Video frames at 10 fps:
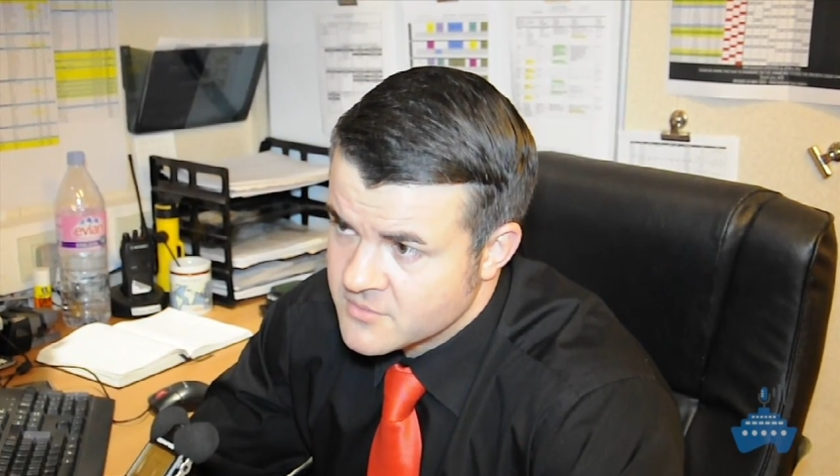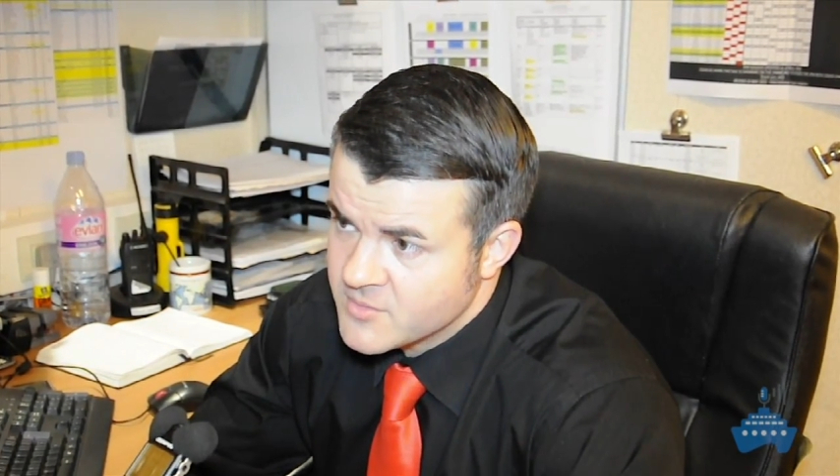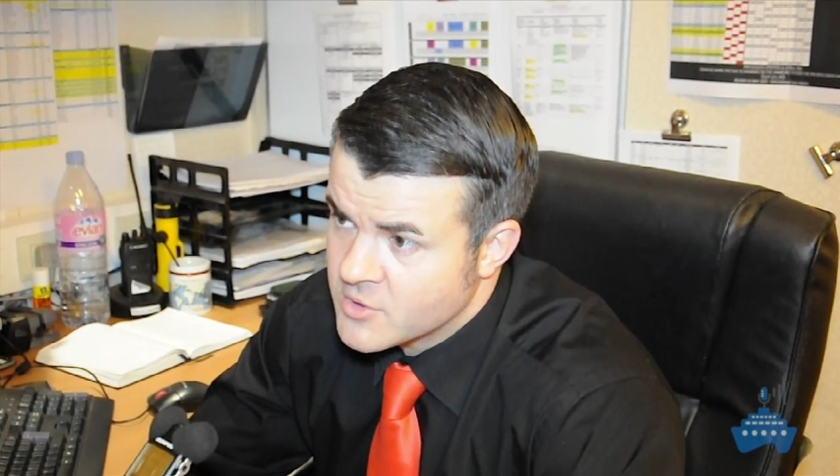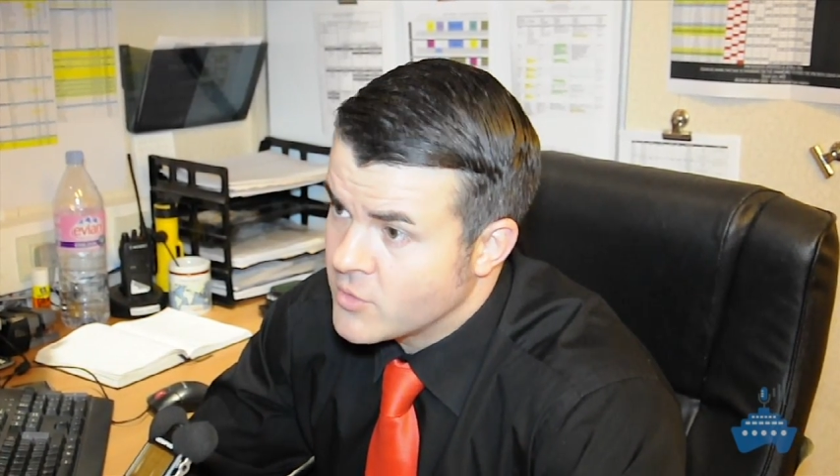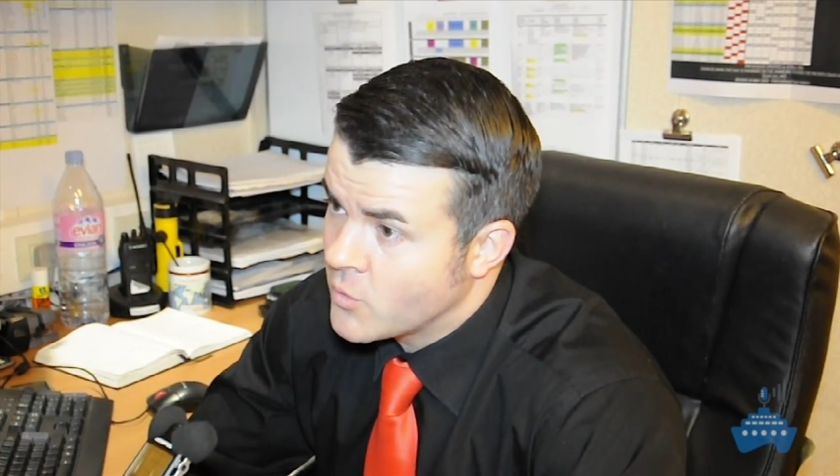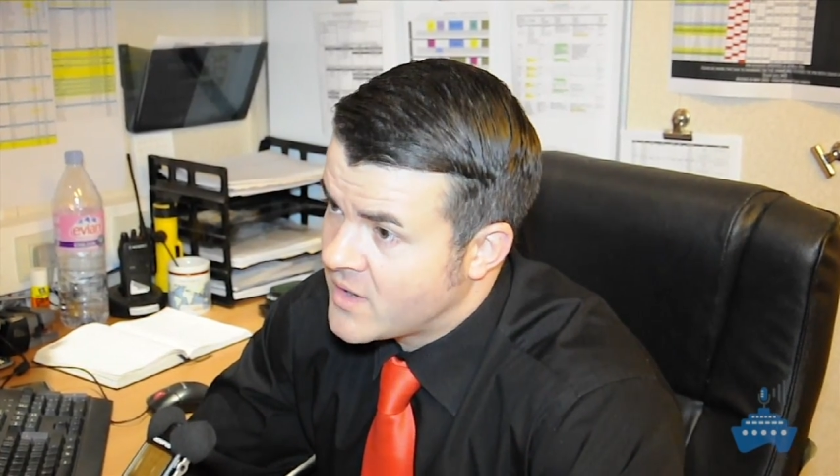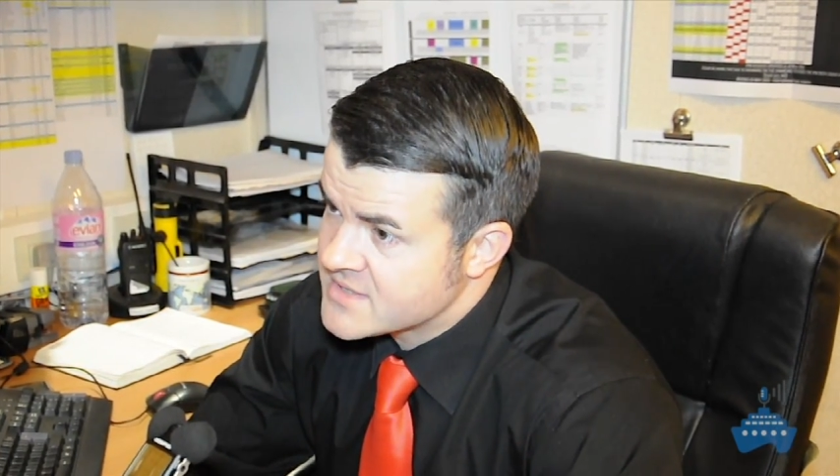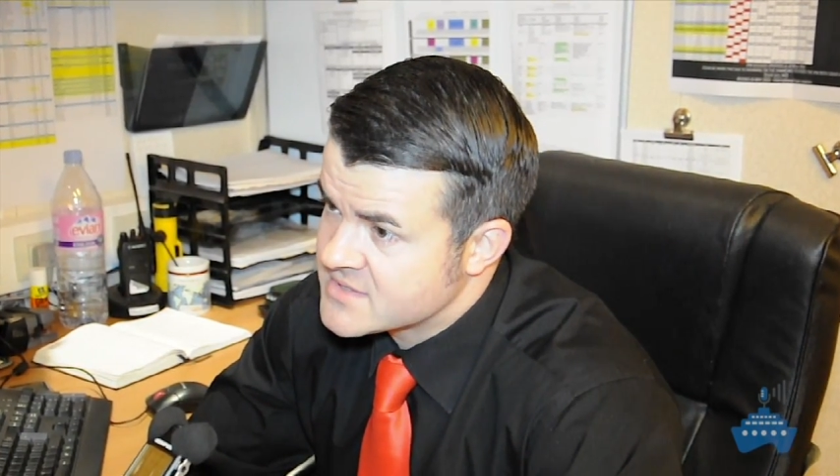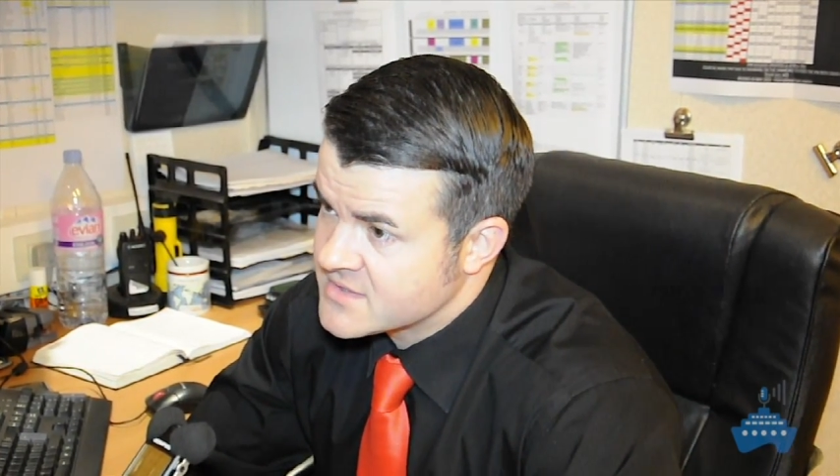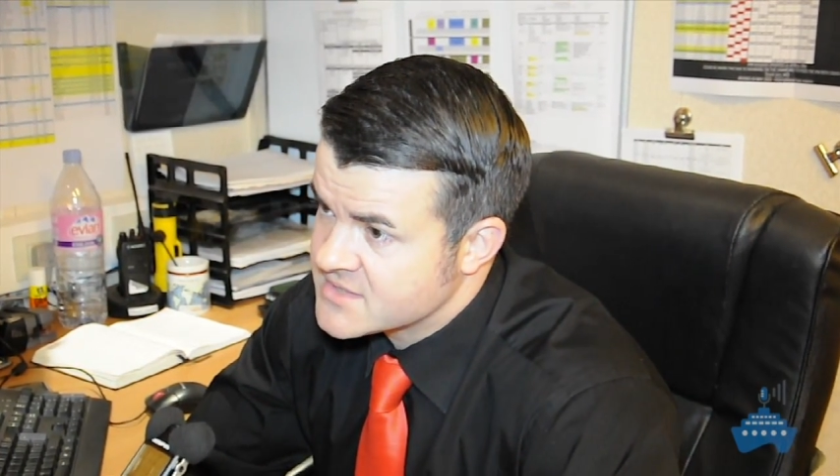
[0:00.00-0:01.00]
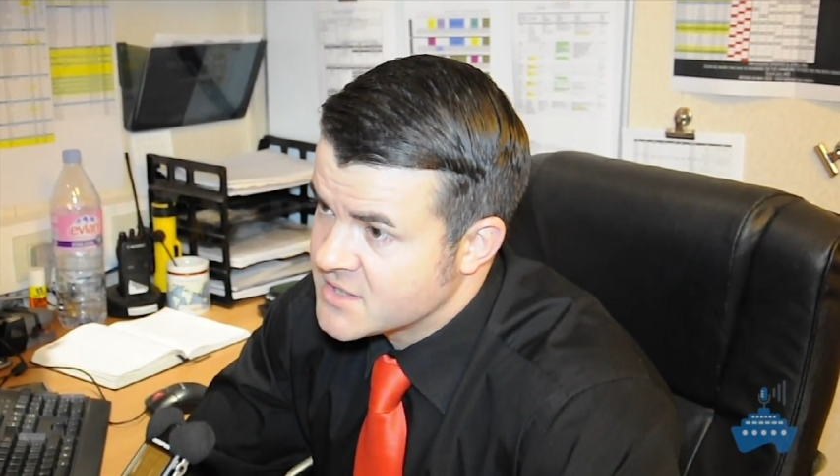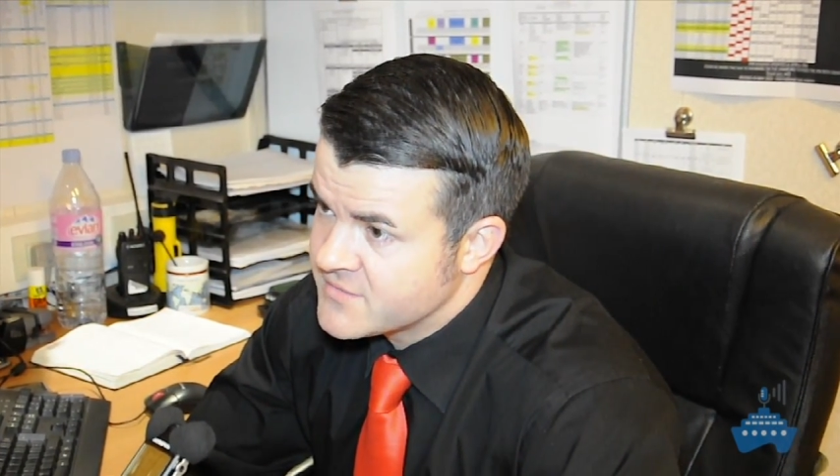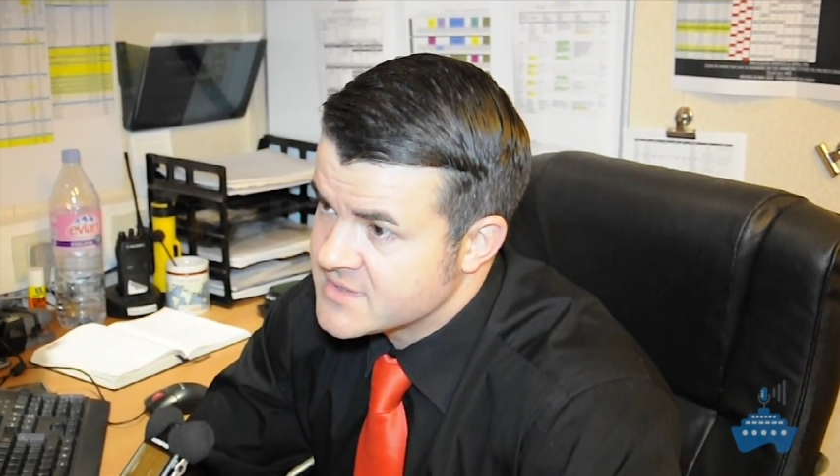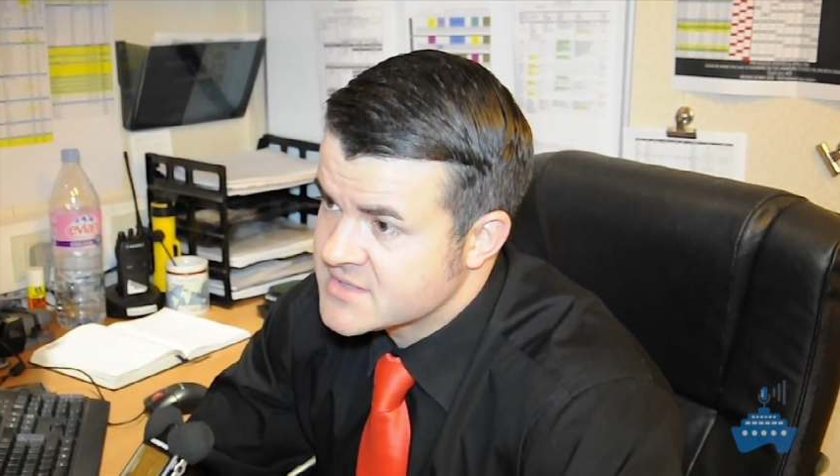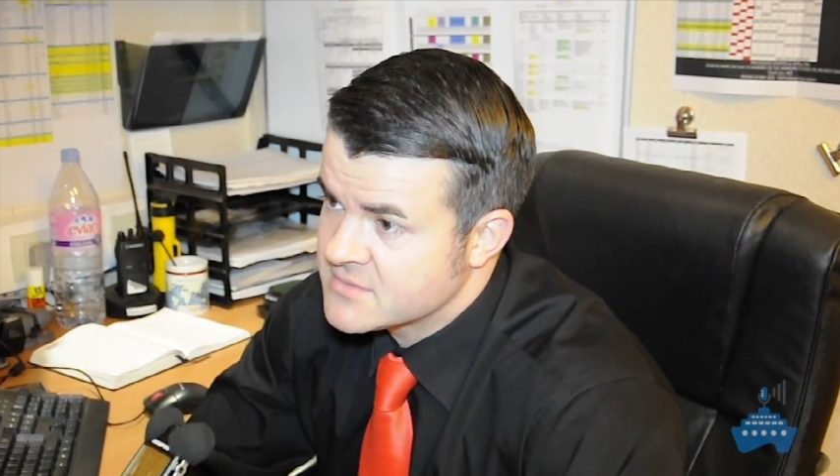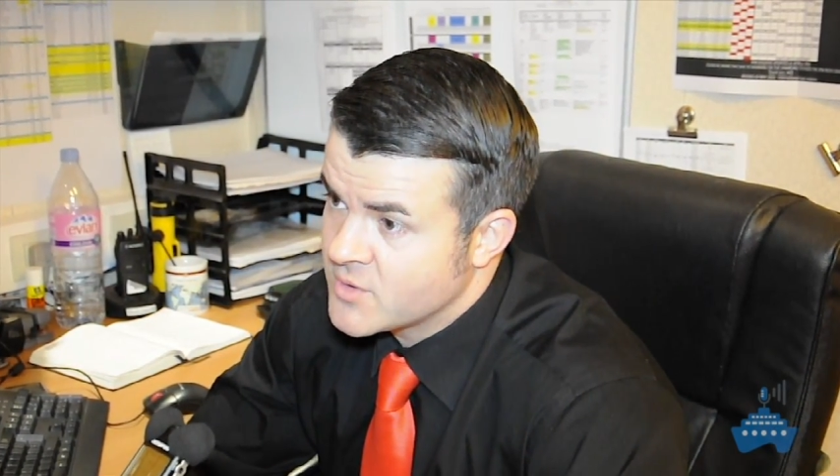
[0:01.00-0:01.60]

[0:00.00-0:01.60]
And we call it White Star service,